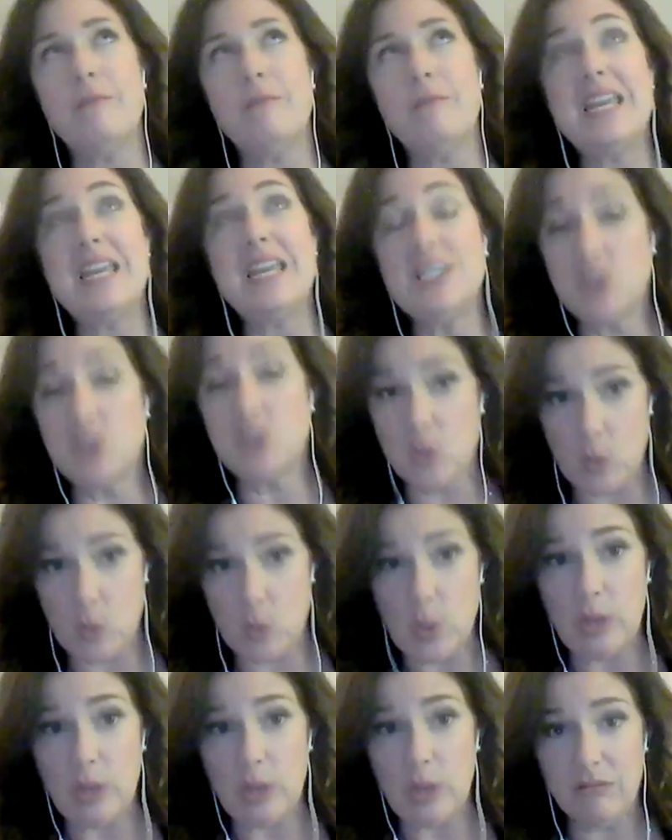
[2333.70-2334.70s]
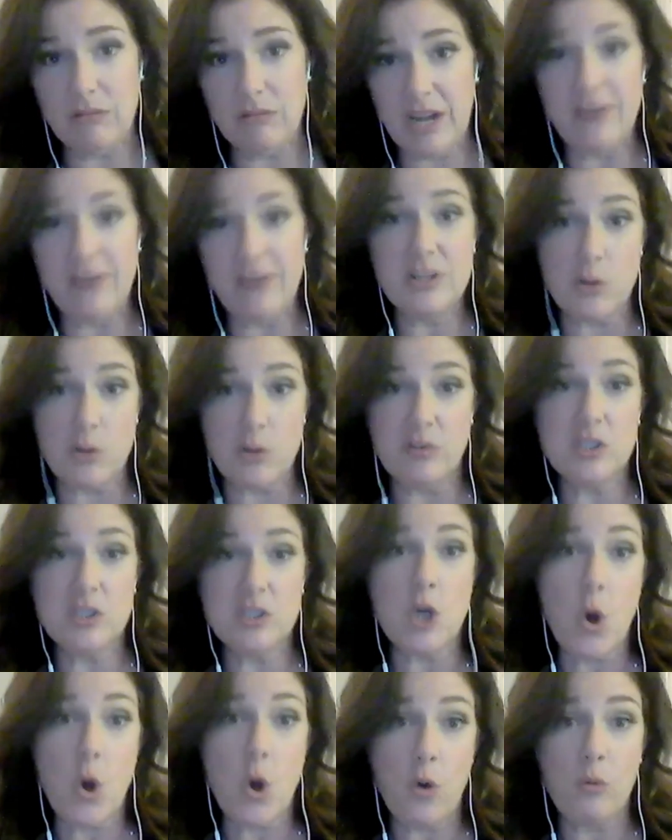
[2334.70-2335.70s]
in school carries over
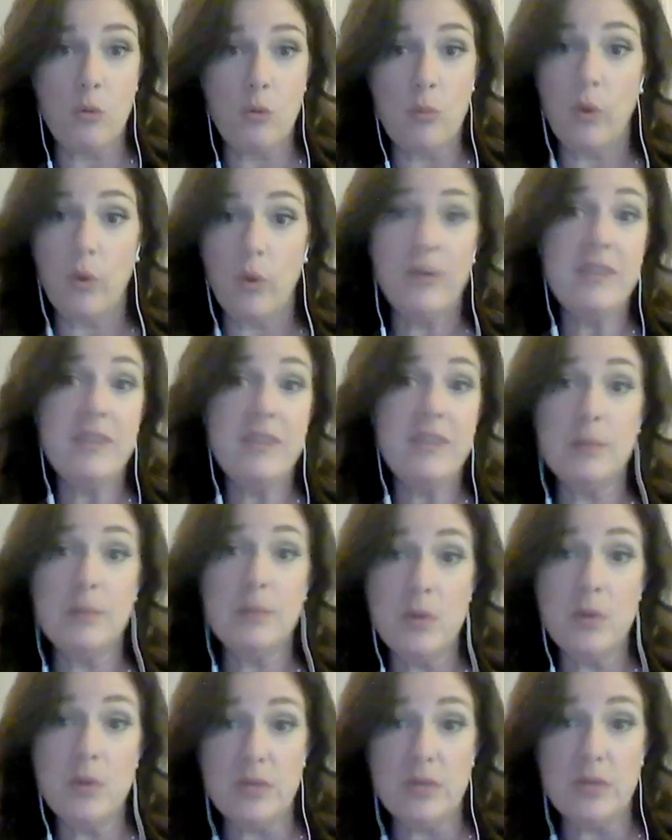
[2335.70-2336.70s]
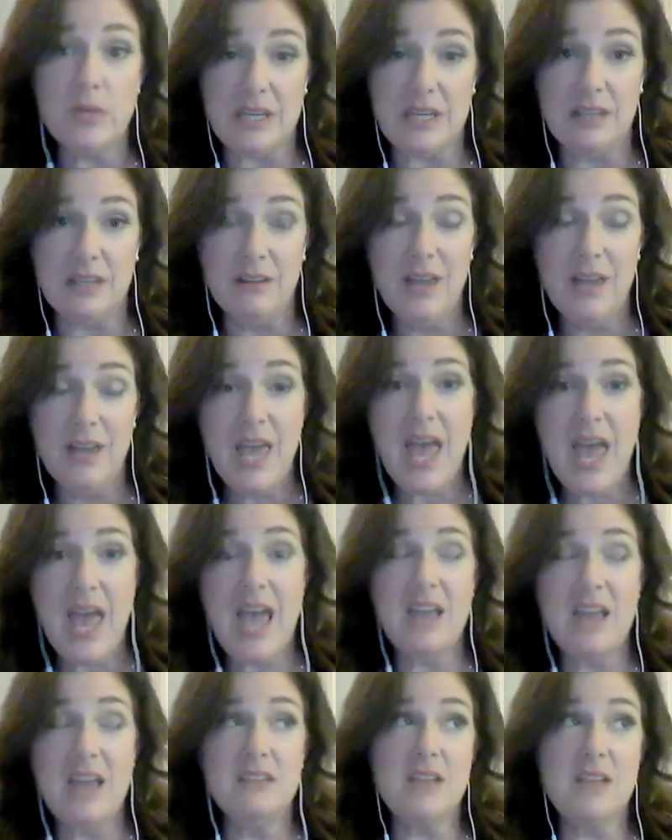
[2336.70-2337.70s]
to home or in the community.
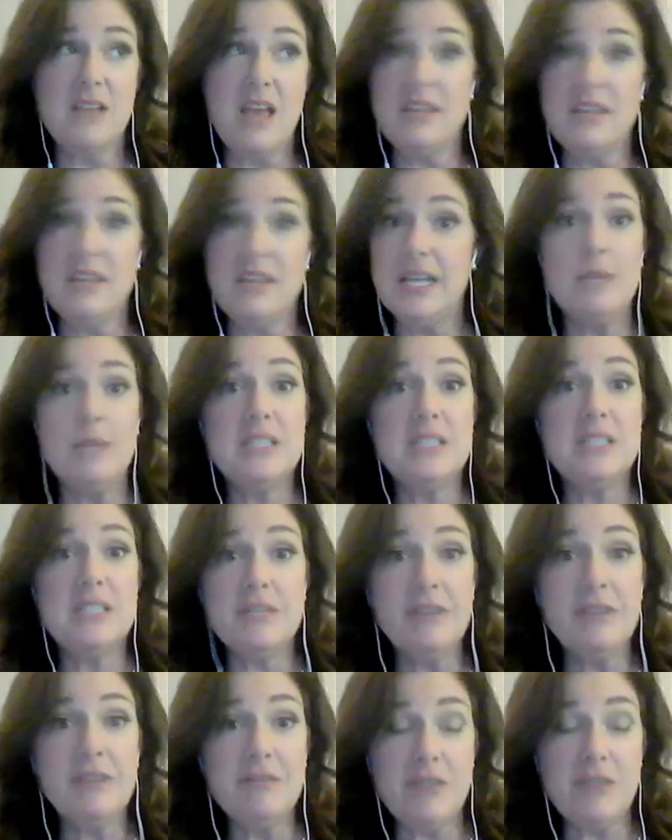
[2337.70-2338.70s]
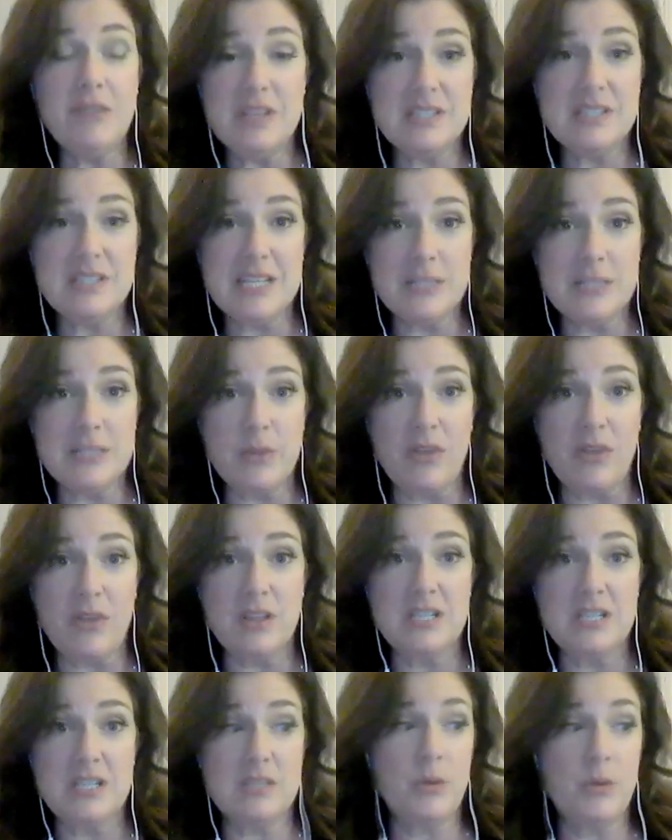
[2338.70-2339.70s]
And it can be different for these kids with
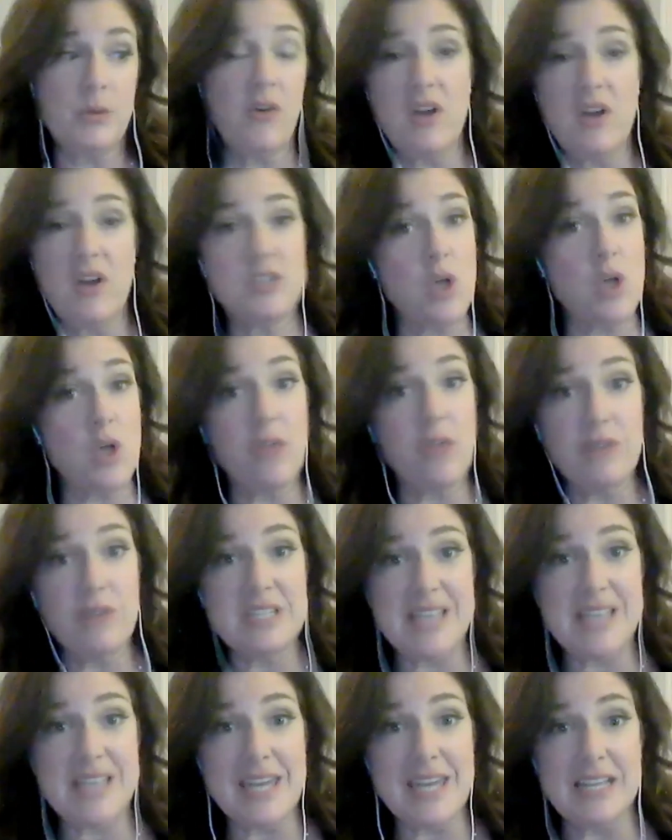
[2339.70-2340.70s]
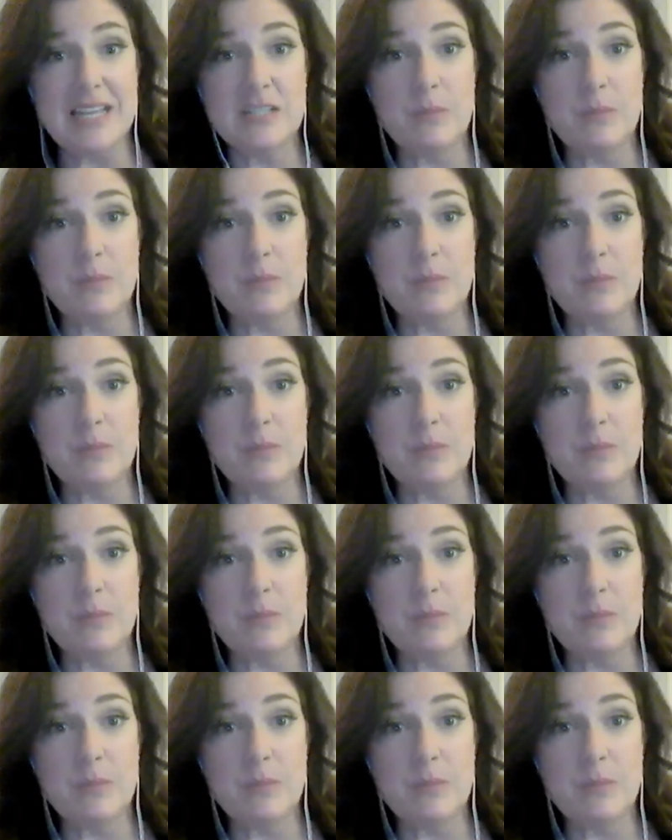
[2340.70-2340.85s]
autism across all three settings,